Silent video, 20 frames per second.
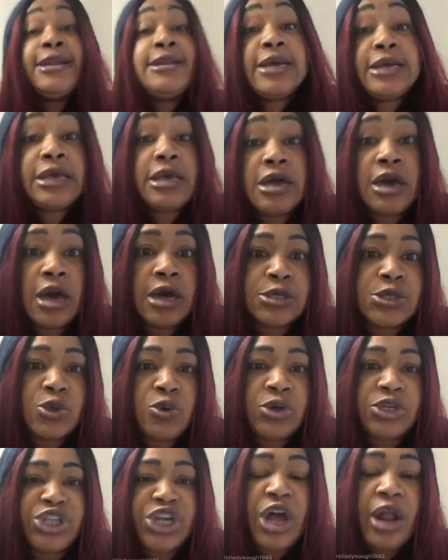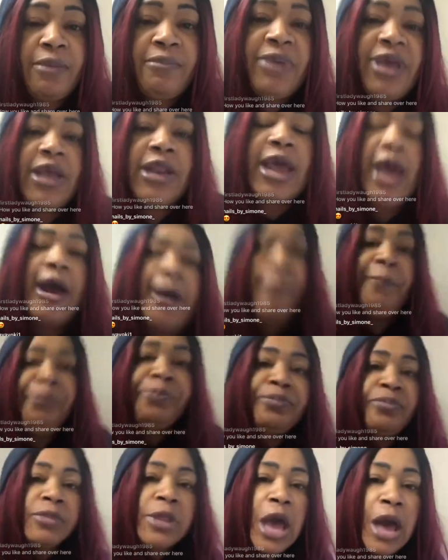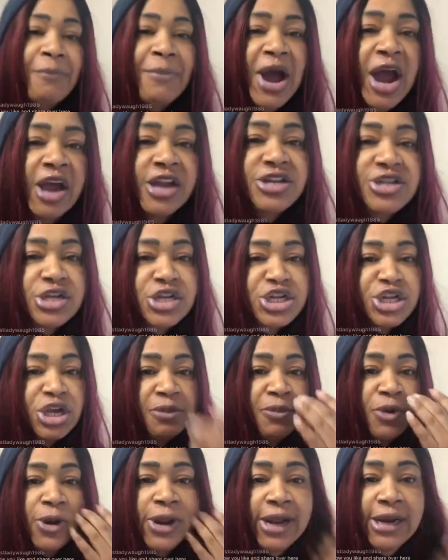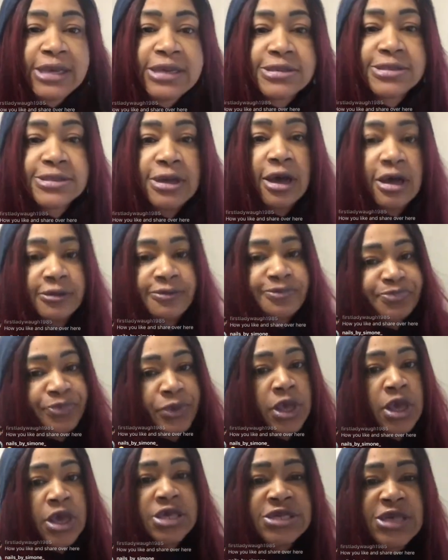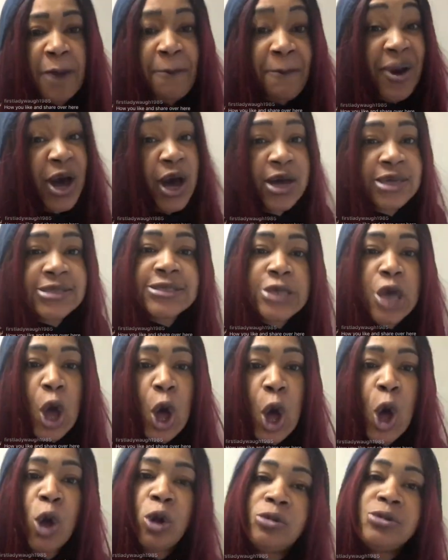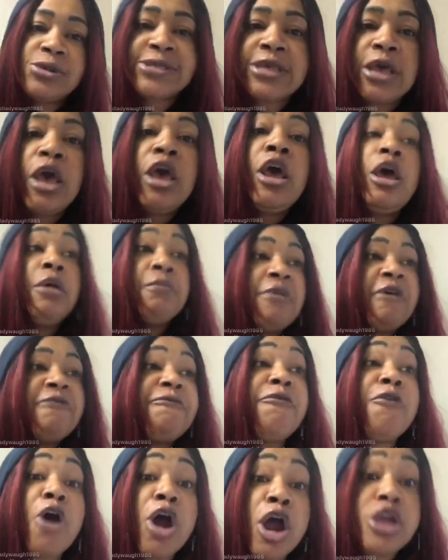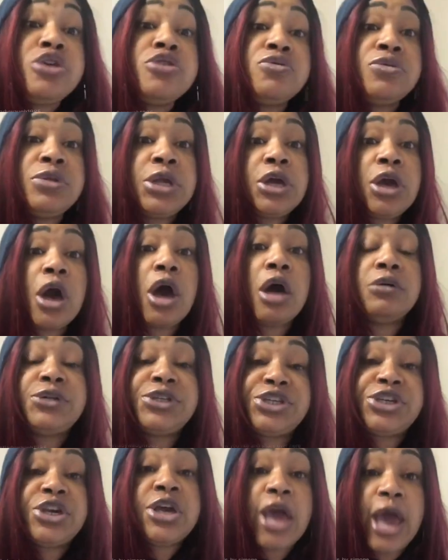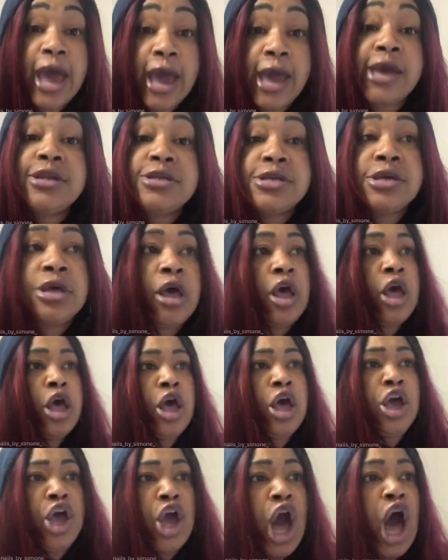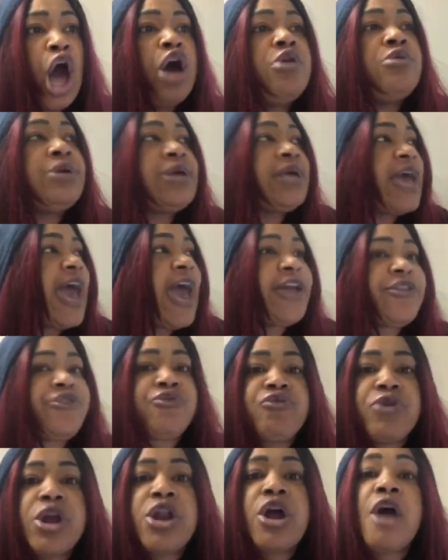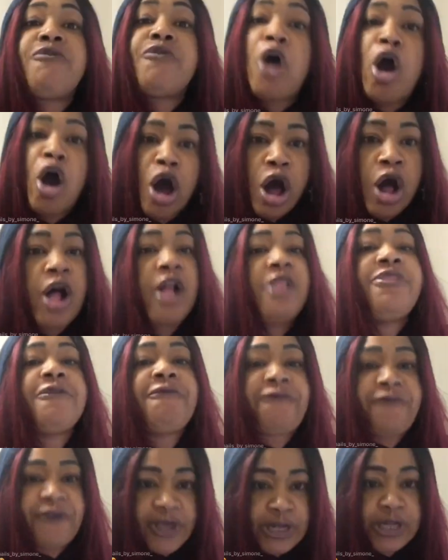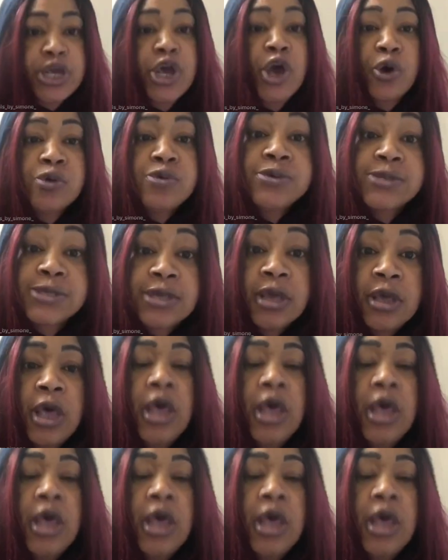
the king of social media. Amari DJ Mona Lisa. So pussy holes, before you negotiate, go get rid of all the videos